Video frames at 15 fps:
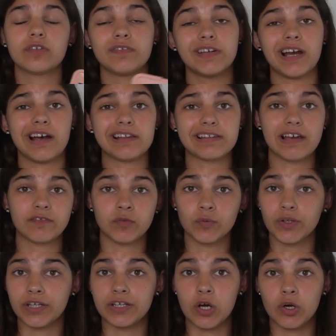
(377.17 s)
If you guys haven't
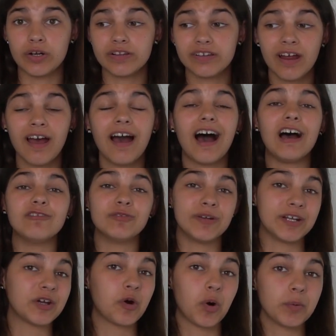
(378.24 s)
really noticed, I've
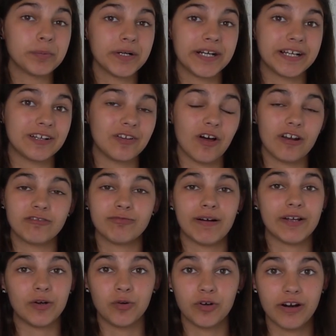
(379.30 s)
been incorporating a lot of
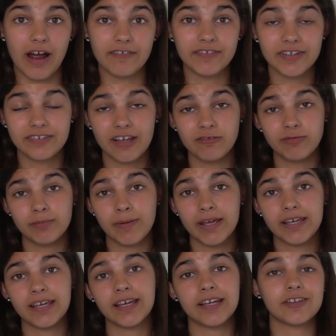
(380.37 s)
my own graphics I've been
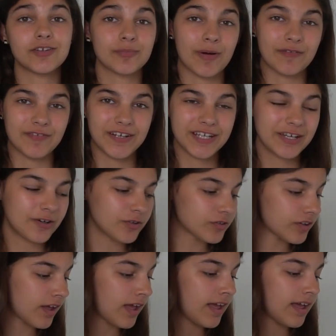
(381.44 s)
making into my videos.